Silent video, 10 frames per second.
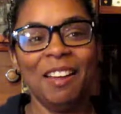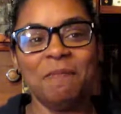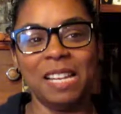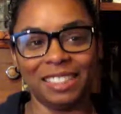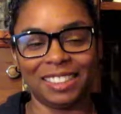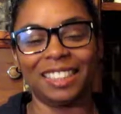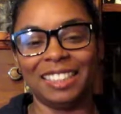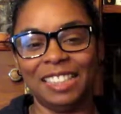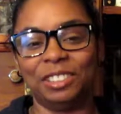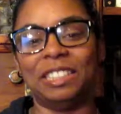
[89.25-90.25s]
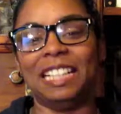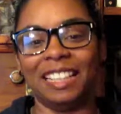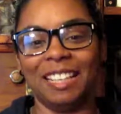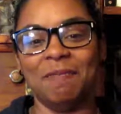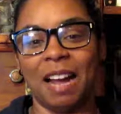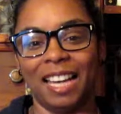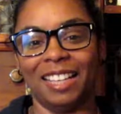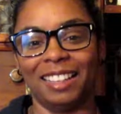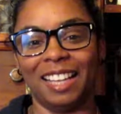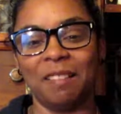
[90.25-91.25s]
Basically, he's reading your mind
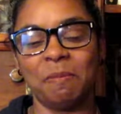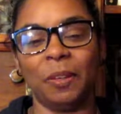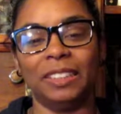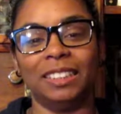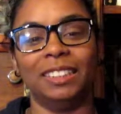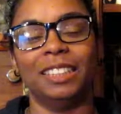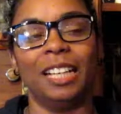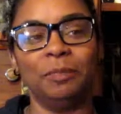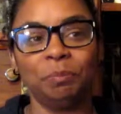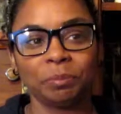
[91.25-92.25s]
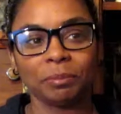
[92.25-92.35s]
at that point in time.